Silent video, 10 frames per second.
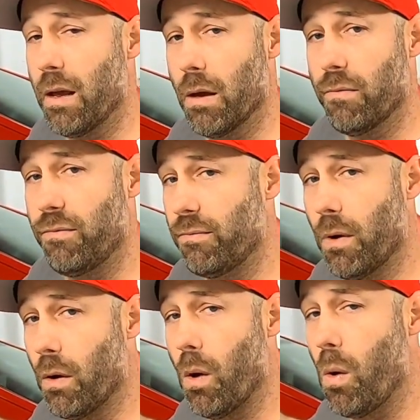
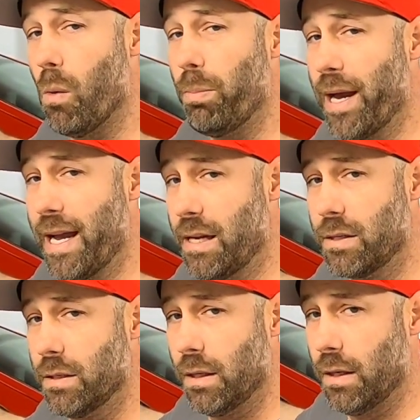a whole
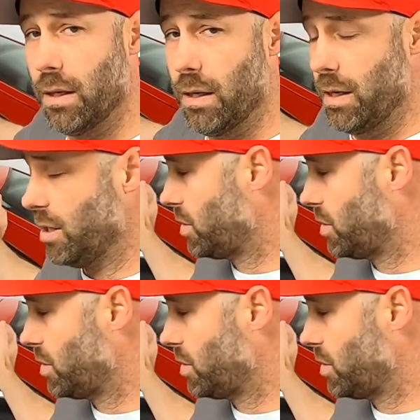paint. It's